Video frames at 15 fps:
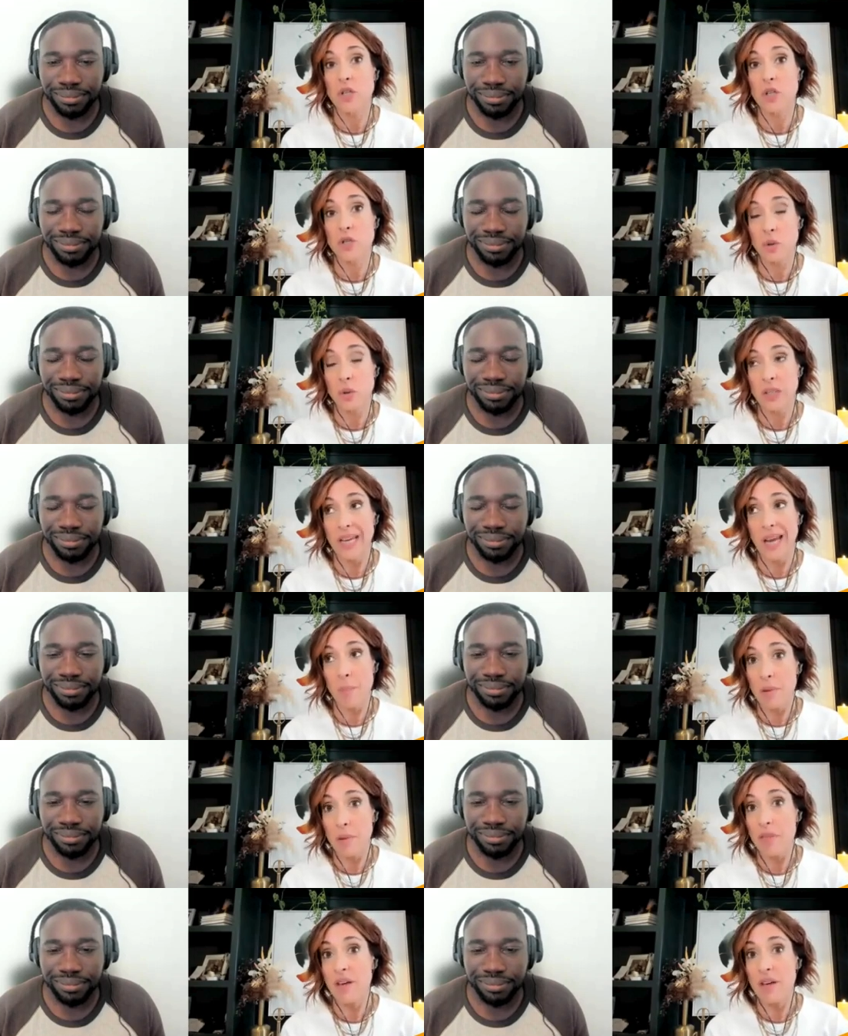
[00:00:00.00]
Speaker 1: to truly
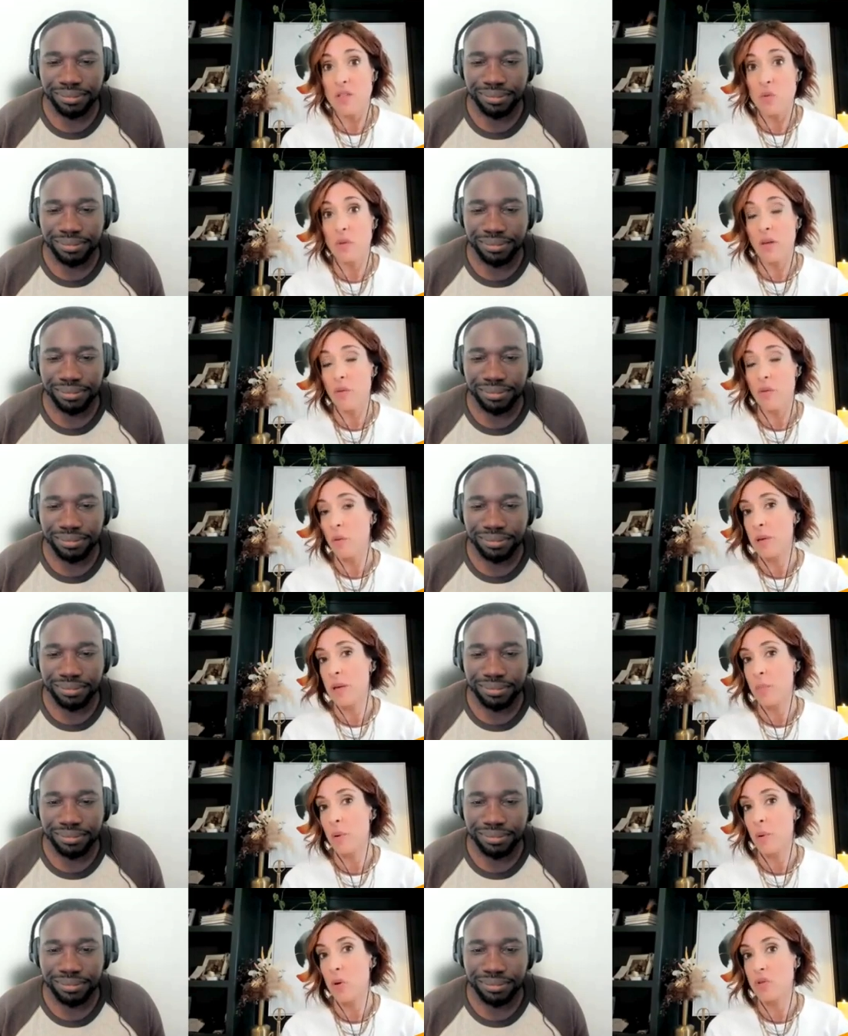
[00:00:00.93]
empathize with other
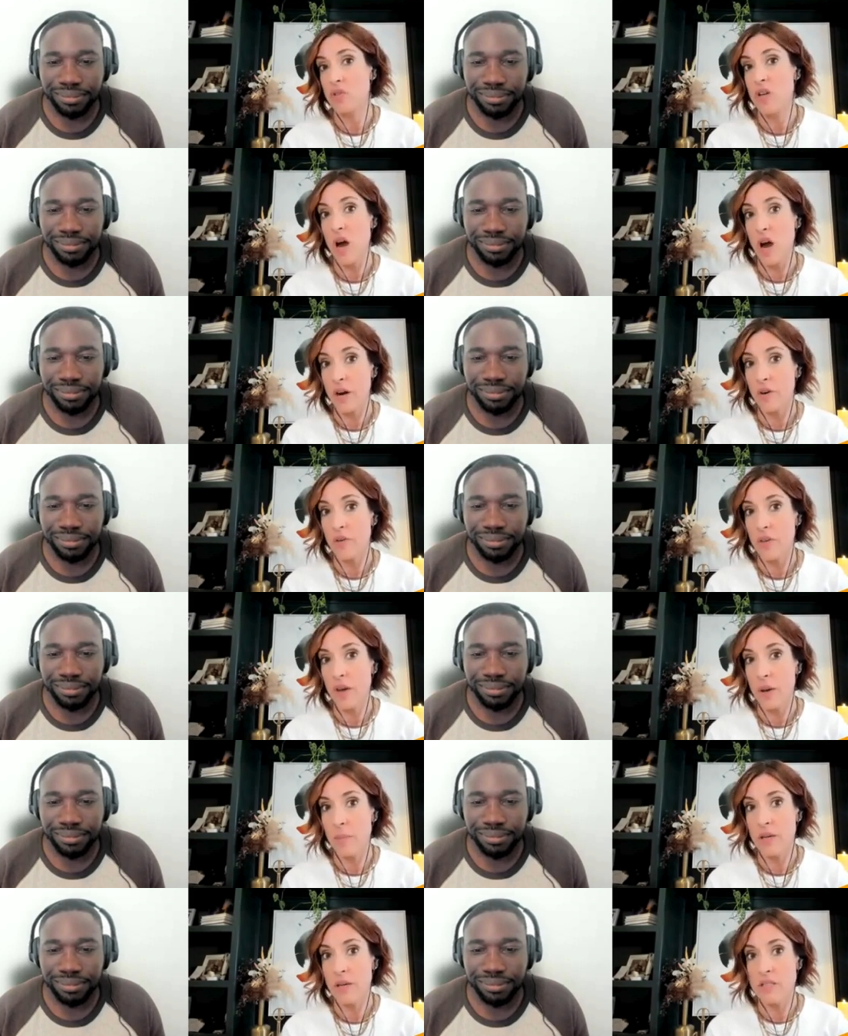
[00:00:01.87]
people, to honor
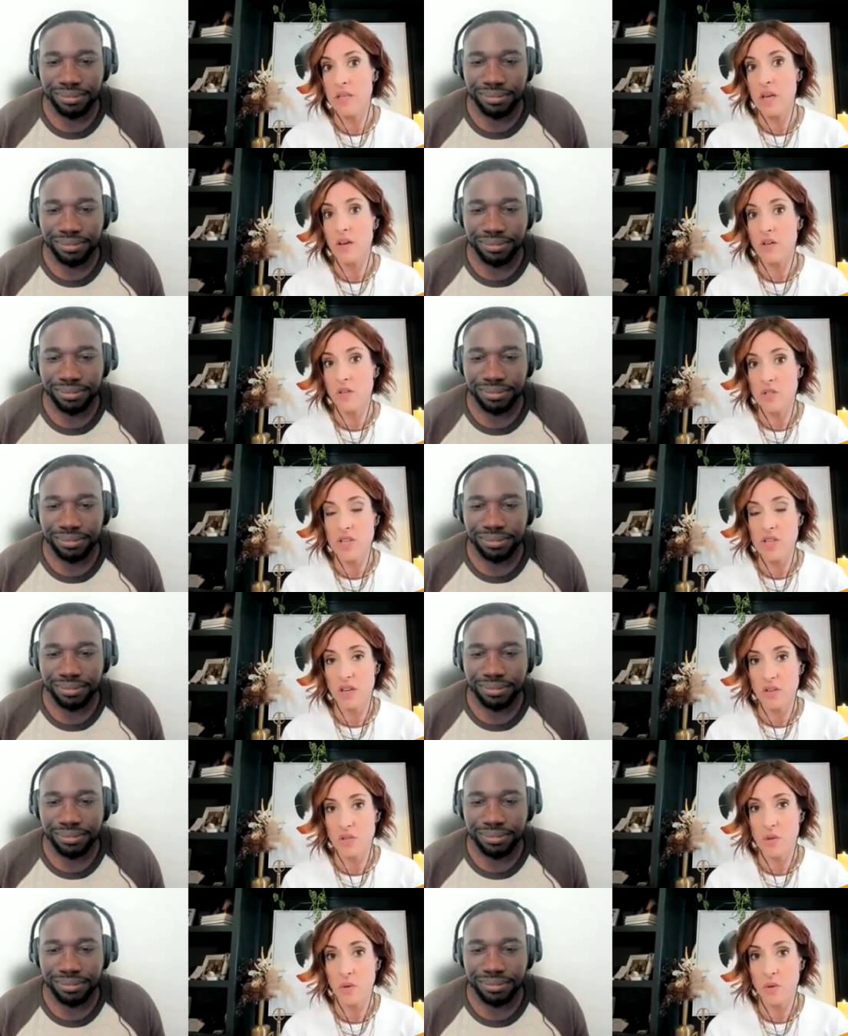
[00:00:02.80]
them and to
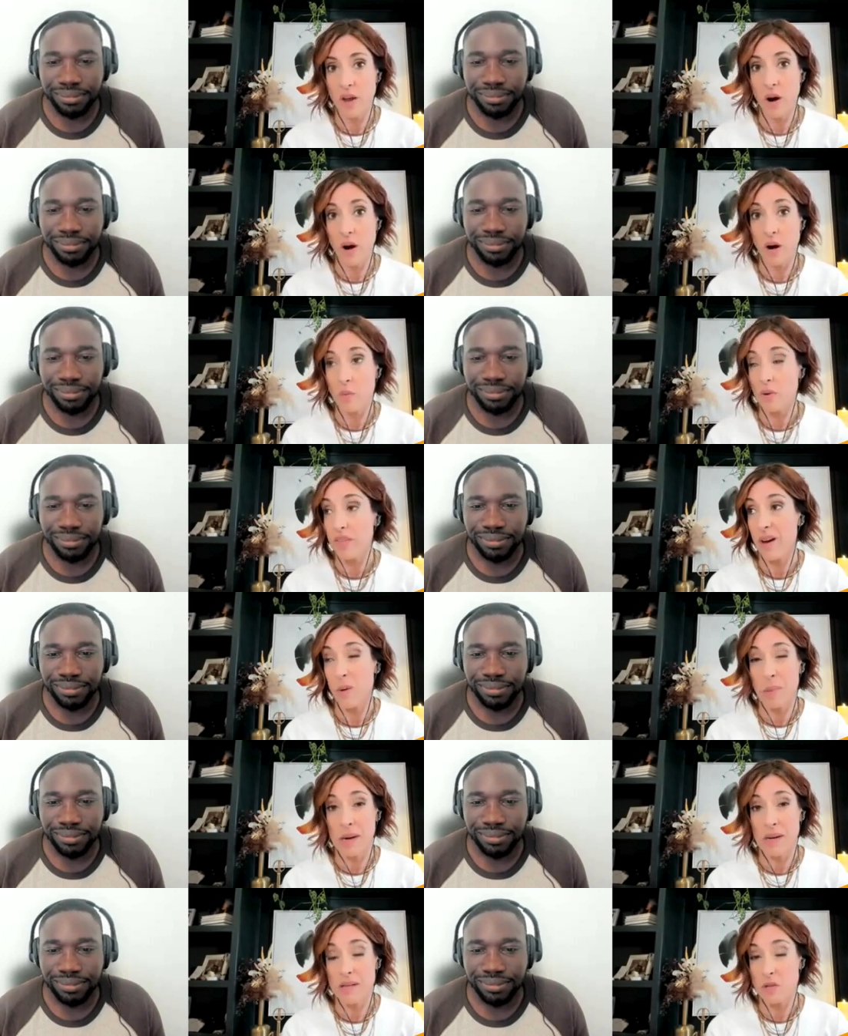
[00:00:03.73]
understand who they are
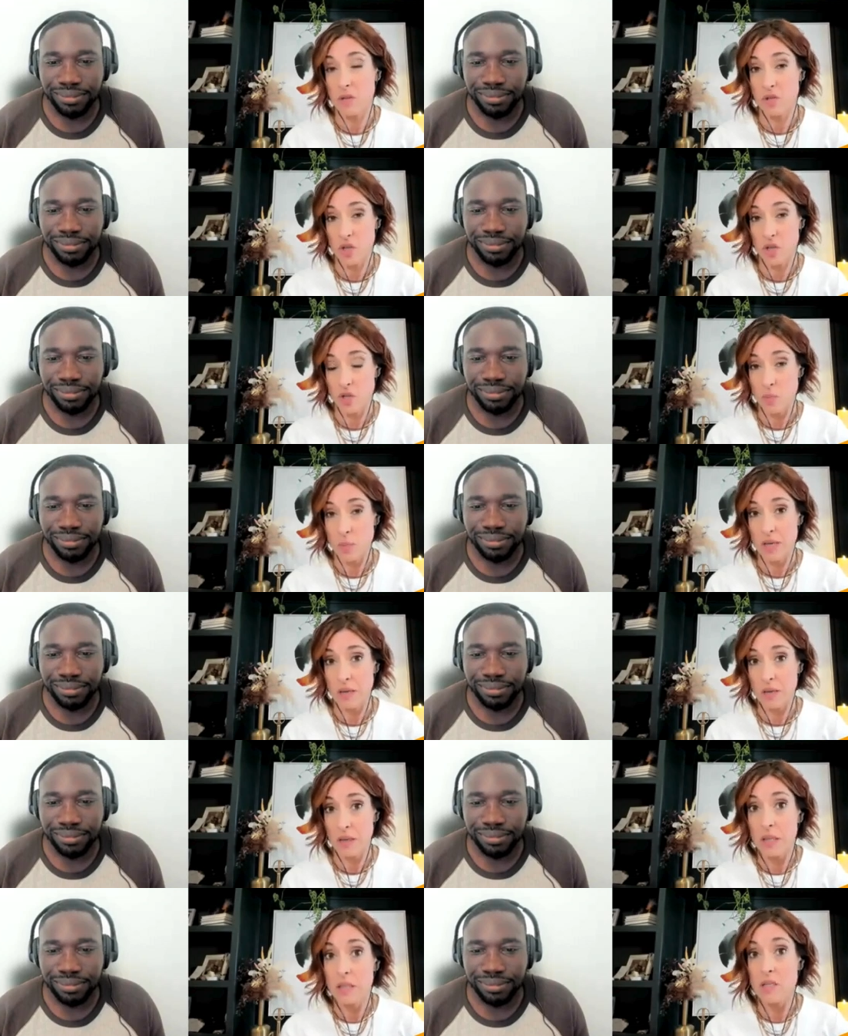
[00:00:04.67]
without bias or
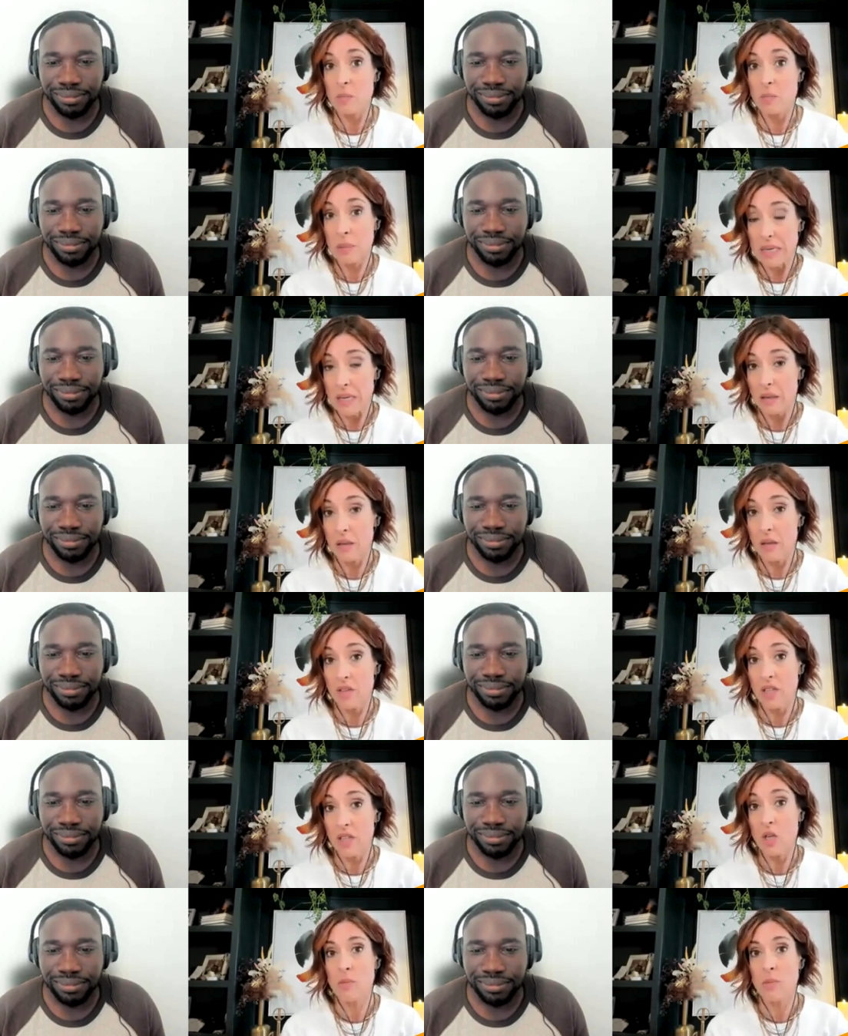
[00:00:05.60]
judgment, to be a
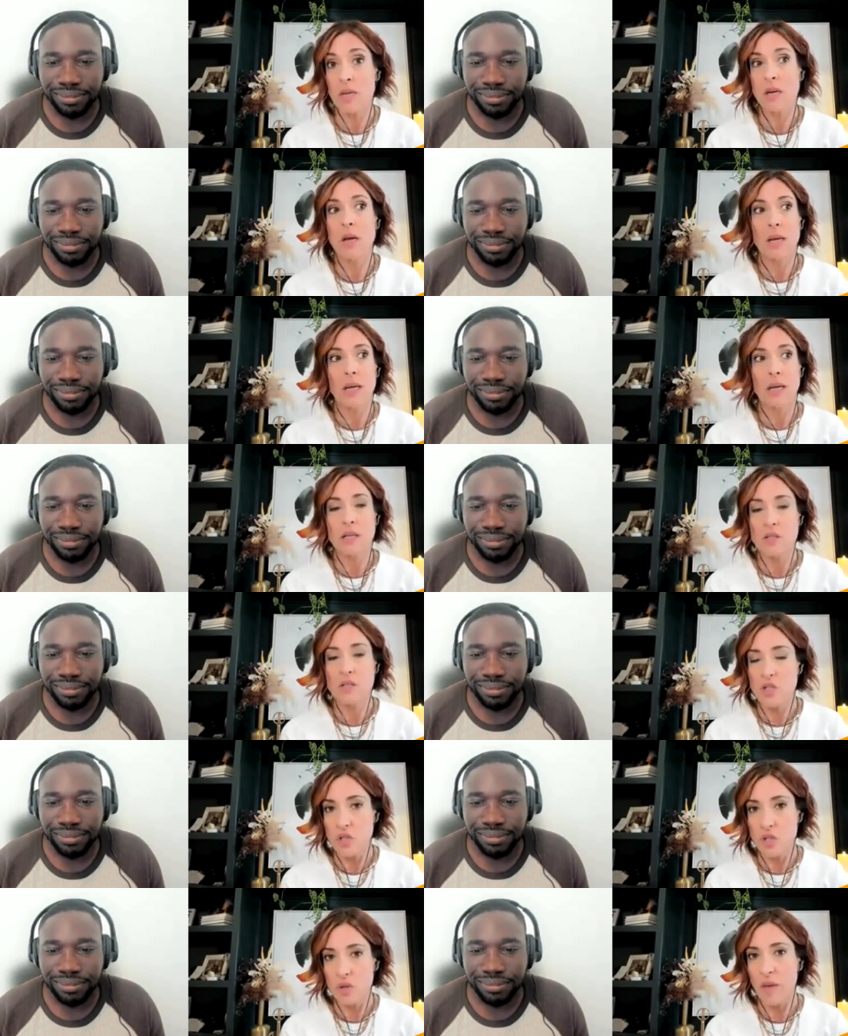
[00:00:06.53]
loving human
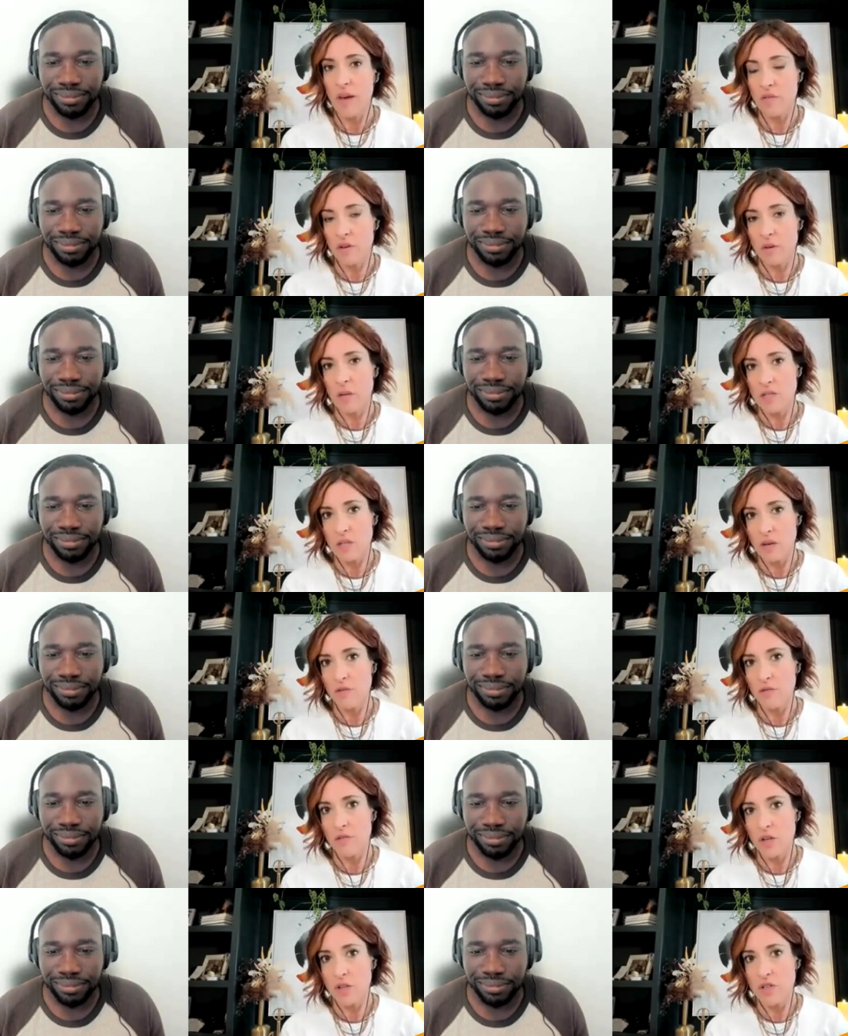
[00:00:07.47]
is to do that for
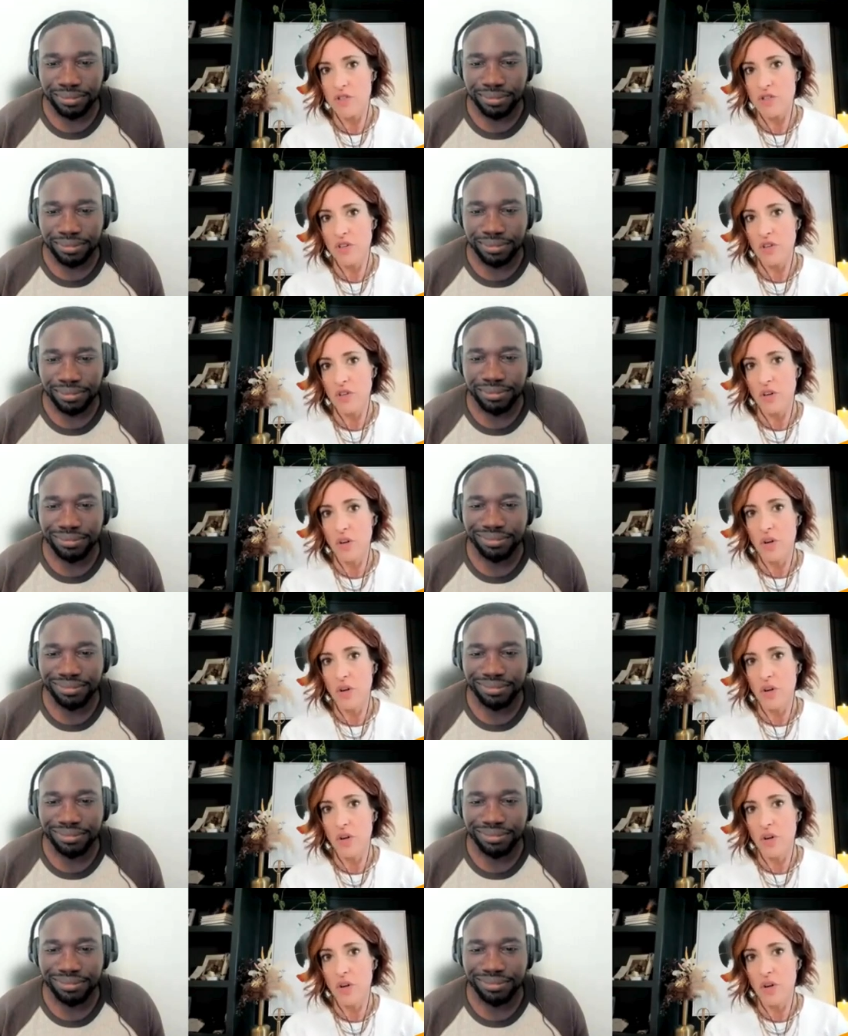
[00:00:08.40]
myself first.